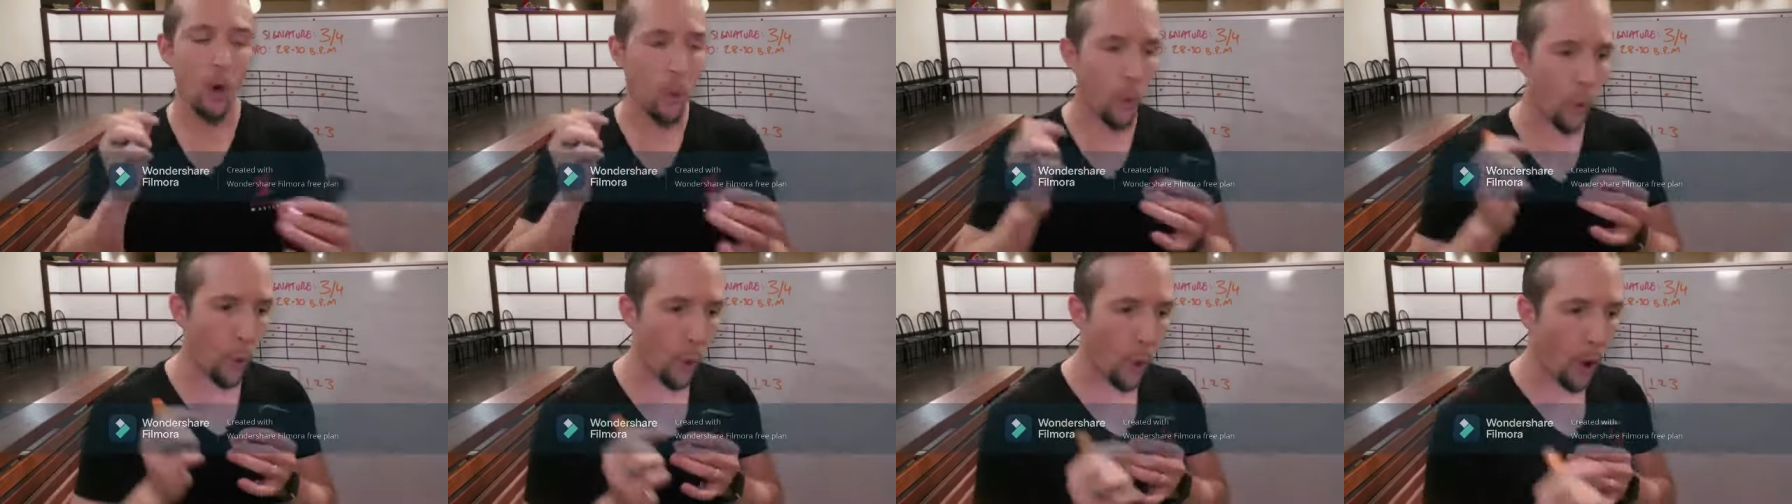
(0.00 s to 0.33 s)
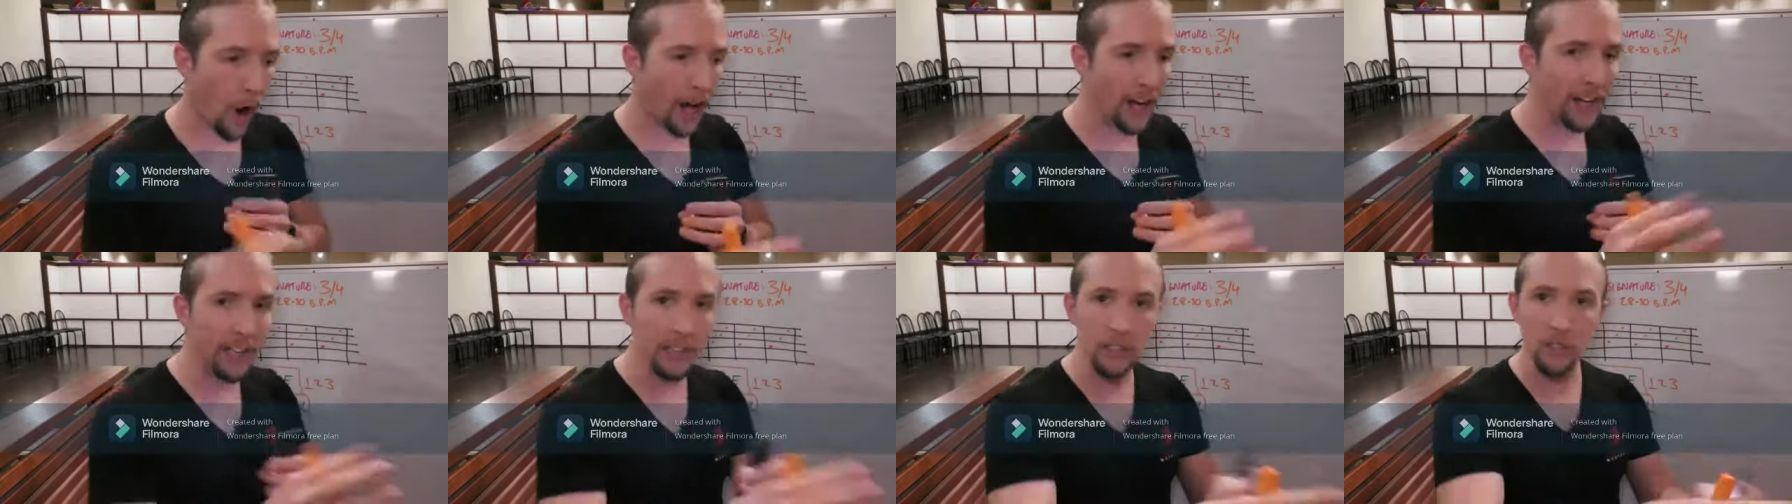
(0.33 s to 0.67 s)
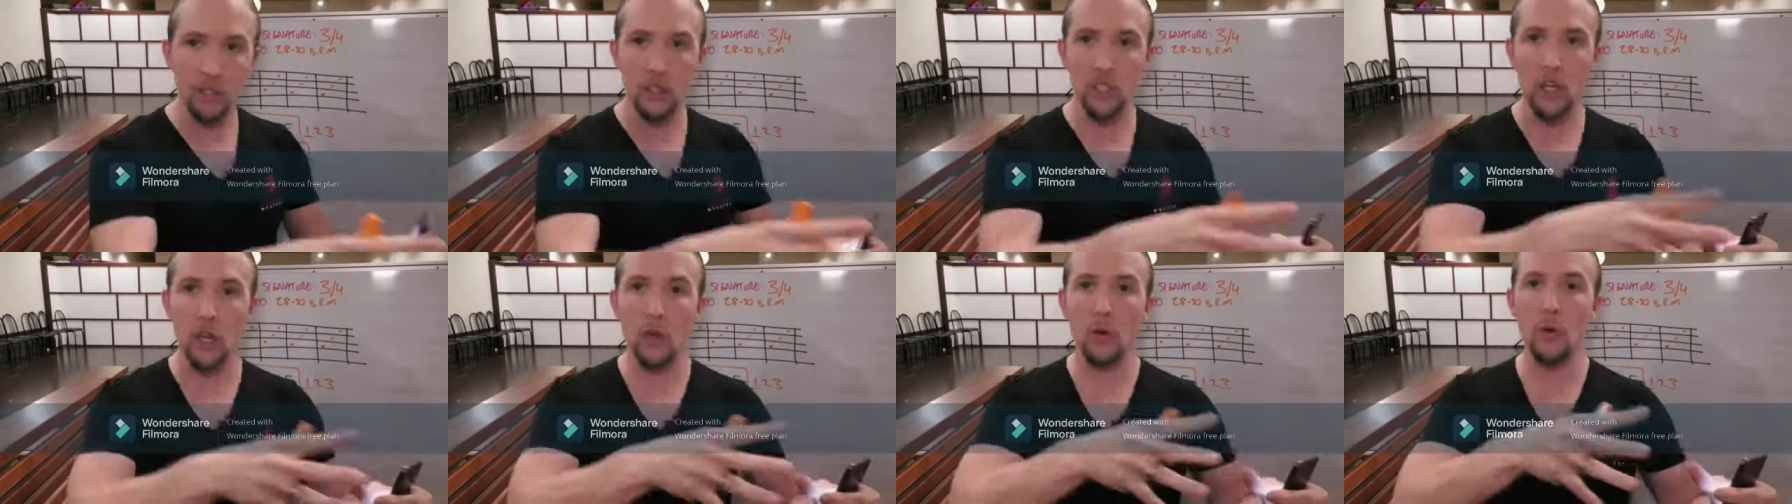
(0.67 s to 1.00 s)

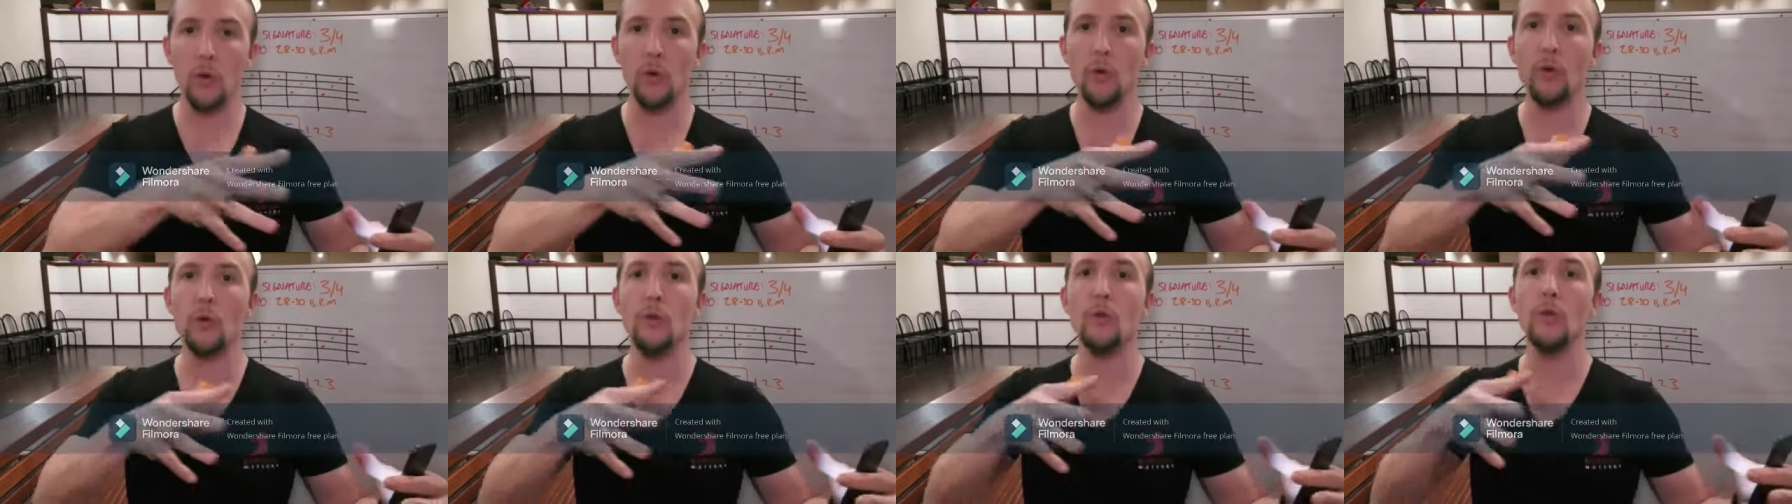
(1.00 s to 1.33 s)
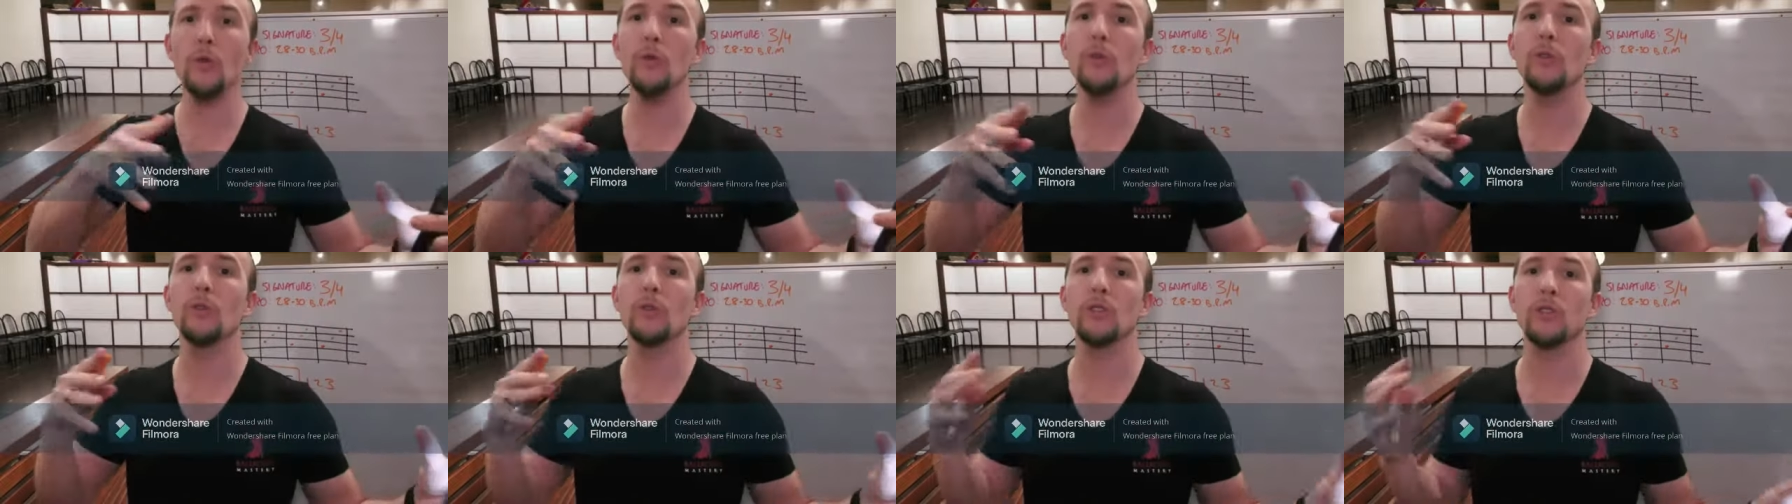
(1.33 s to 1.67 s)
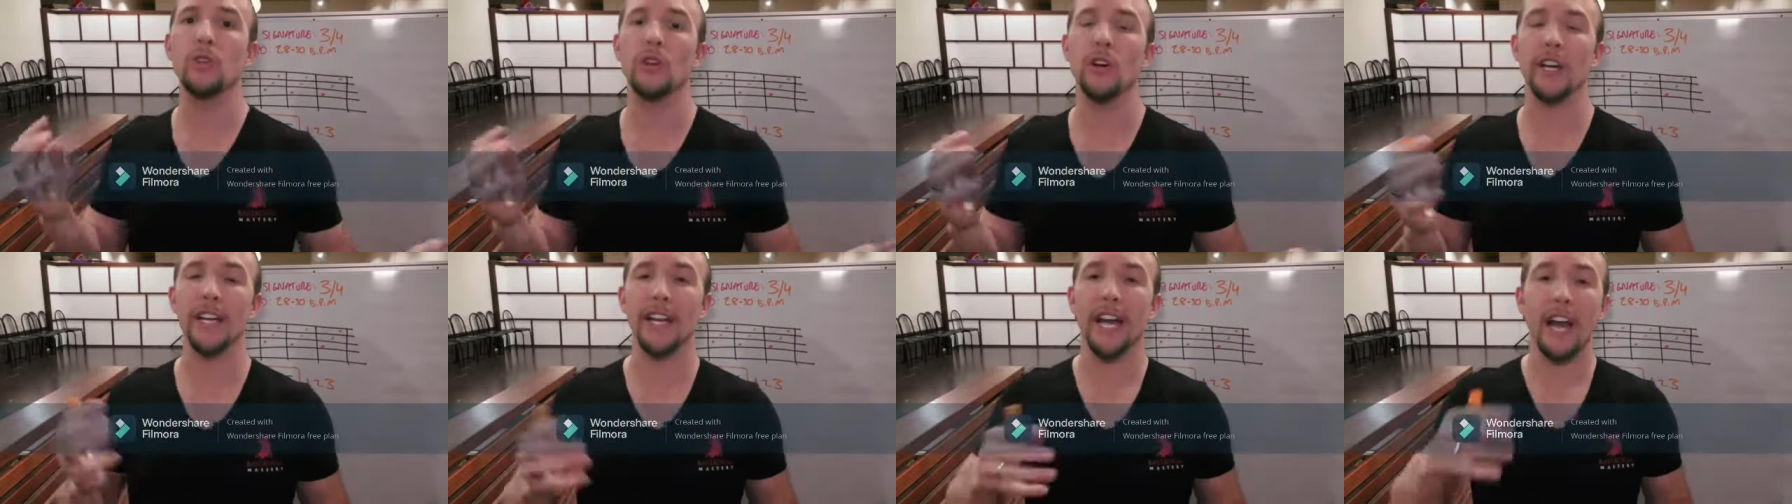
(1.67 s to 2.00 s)
1, 2,
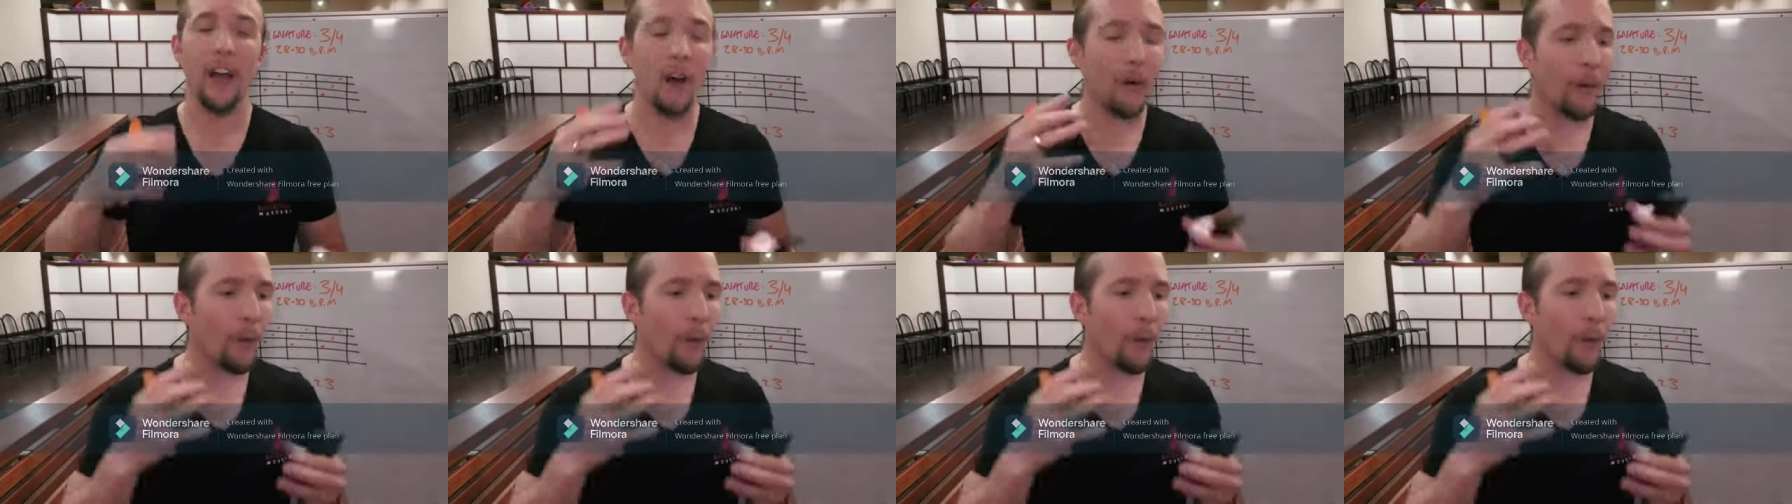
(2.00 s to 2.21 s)
3,